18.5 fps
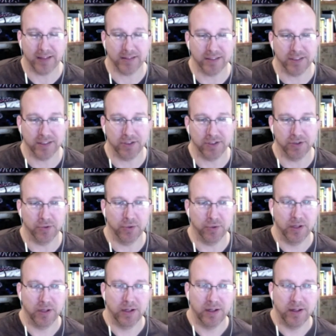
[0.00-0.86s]
and you
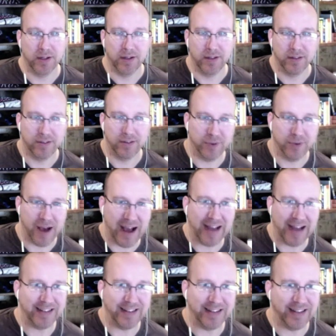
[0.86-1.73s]

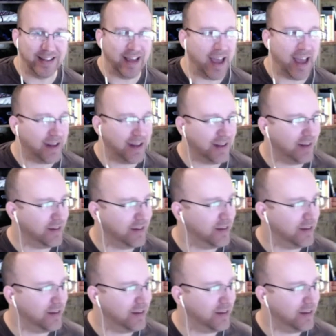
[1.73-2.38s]
ideated,